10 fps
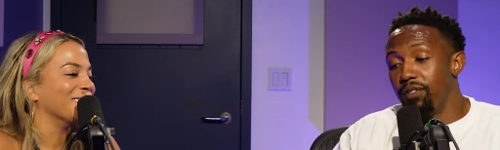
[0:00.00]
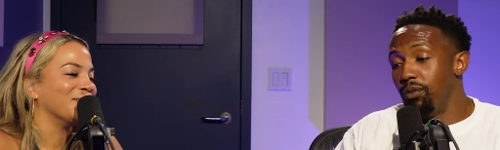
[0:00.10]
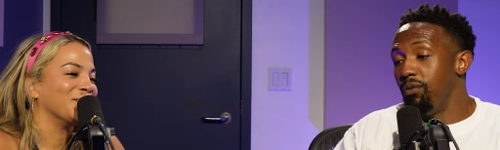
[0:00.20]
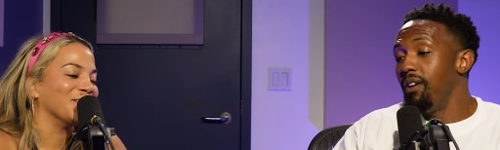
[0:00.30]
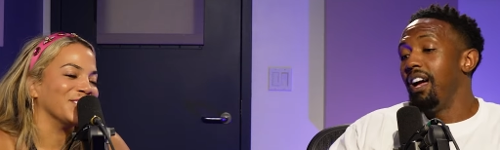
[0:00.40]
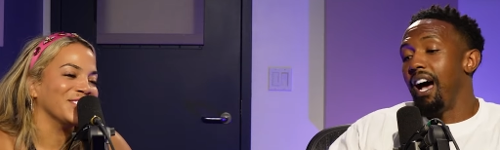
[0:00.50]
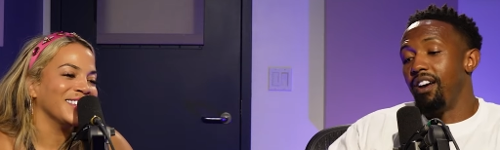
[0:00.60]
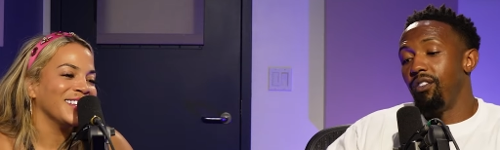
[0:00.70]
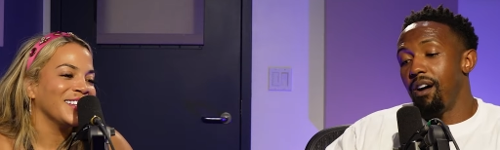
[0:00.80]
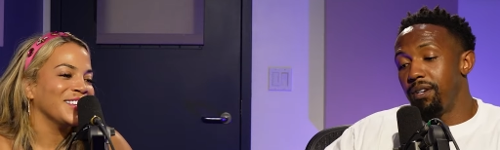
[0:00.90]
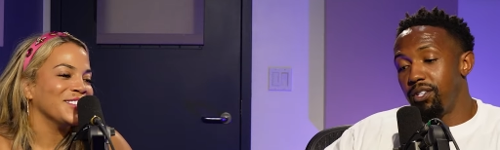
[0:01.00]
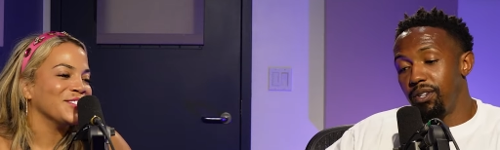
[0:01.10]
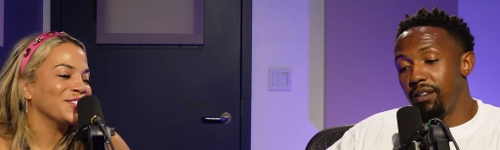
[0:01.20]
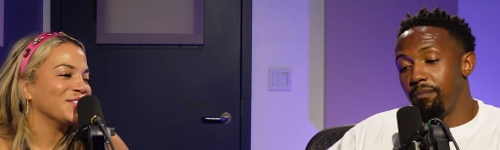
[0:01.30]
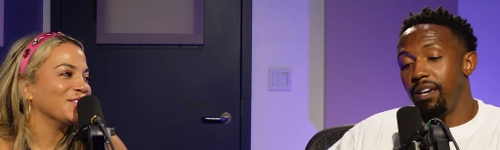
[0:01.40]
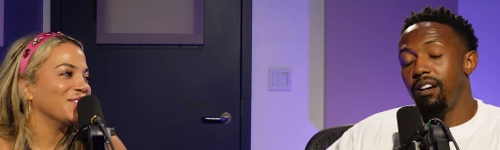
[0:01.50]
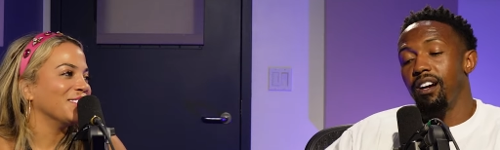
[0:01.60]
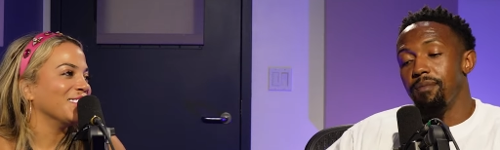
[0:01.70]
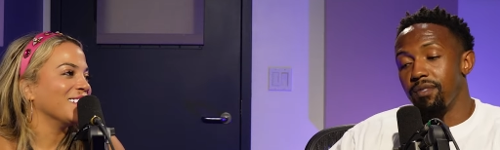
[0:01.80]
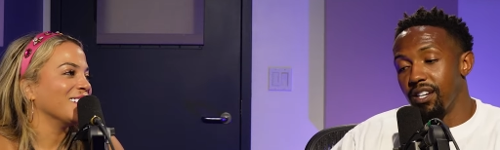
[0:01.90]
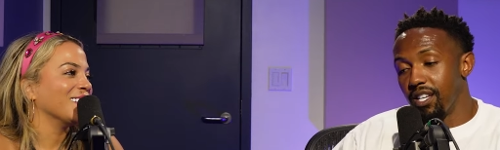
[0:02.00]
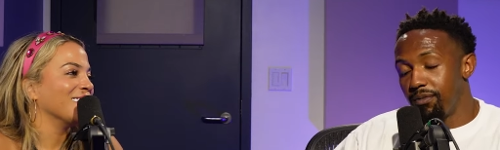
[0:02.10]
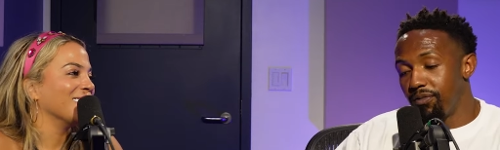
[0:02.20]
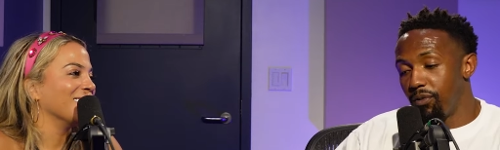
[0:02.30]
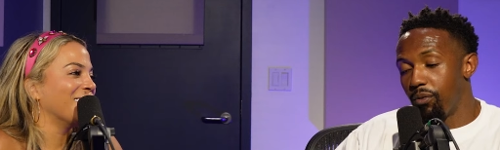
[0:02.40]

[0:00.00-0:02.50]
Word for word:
Speaker 1: you. True. I know how much you can bear. I'm your husband for